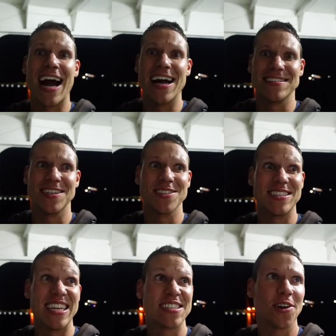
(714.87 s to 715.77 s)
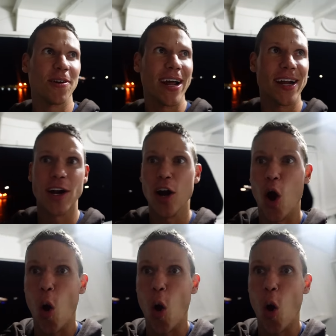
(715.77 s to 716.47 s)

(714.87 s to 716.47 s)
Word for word: Guys, there's a disco right here.